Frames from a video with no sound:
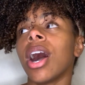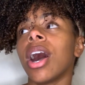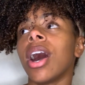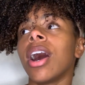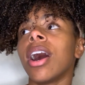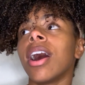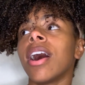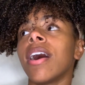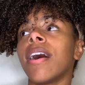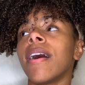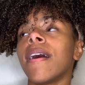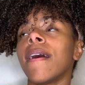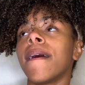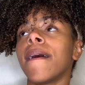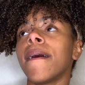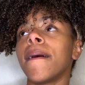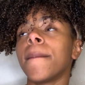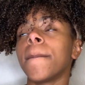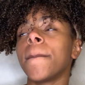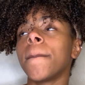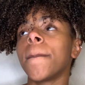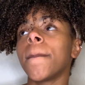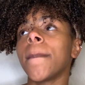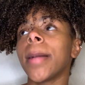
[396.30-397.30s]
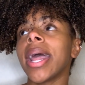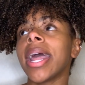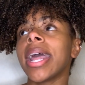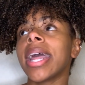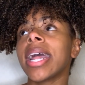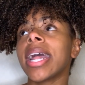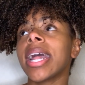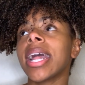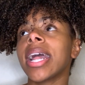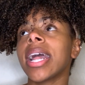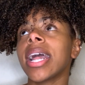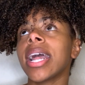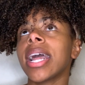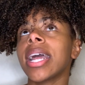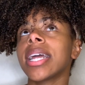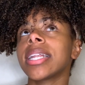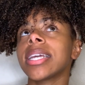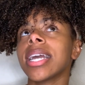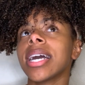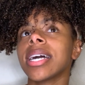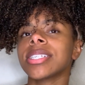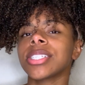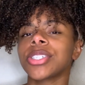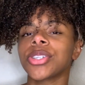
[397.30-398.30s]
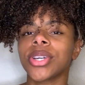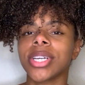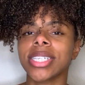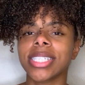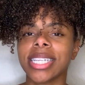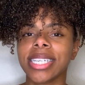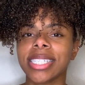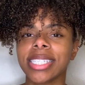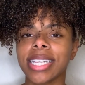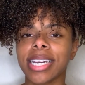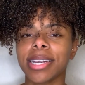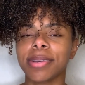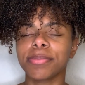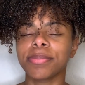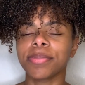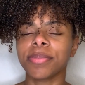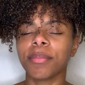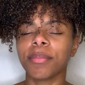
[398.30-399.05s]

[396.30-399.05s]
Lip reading: And yeah, I'll see you guys next time.